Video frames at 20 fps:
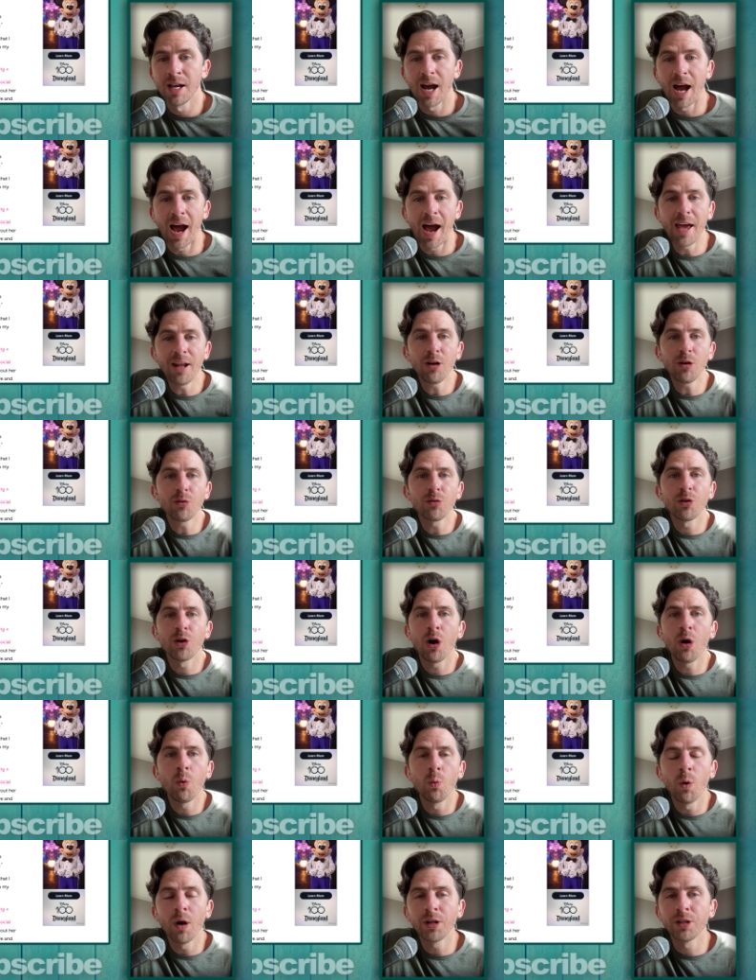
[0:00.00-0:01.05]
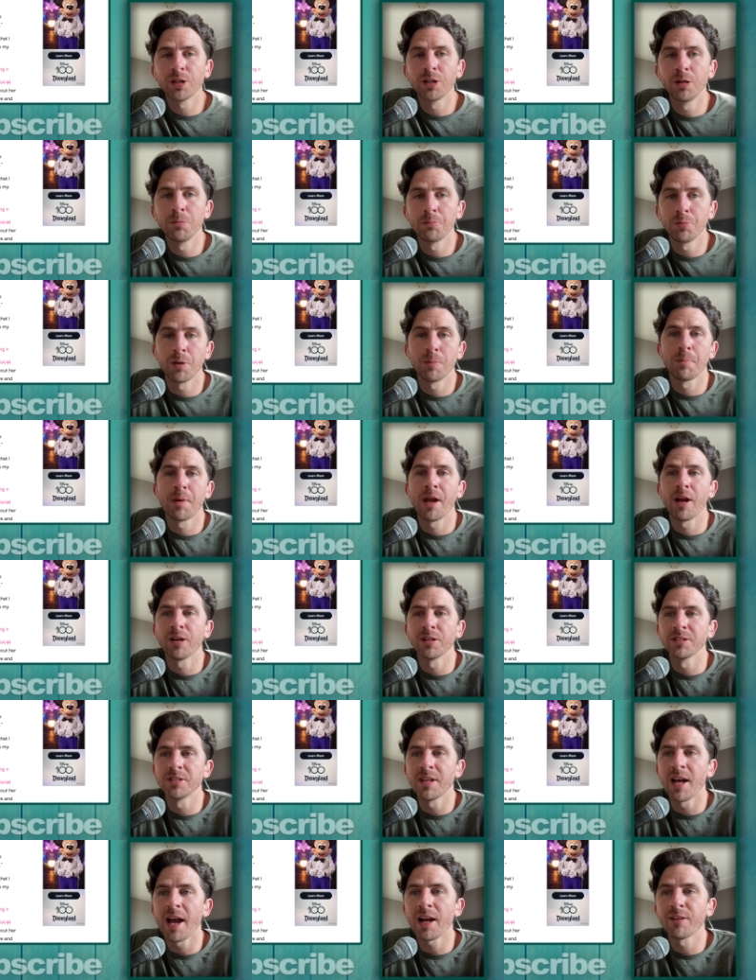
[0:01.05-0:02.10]
I don't know what could prepare
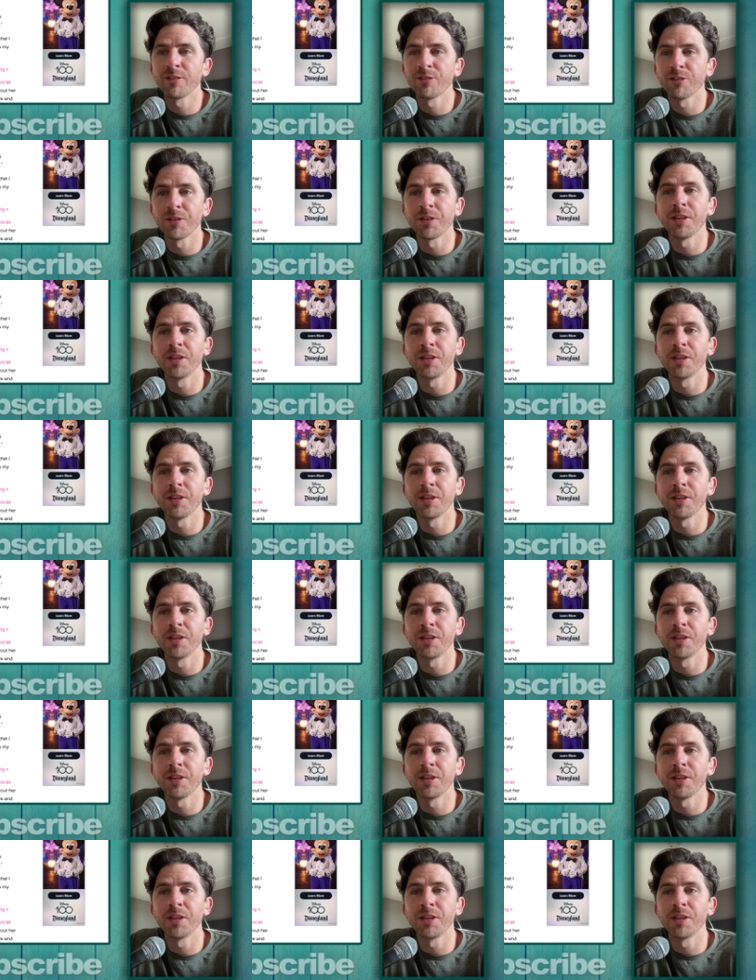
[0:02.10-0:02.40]
Zach for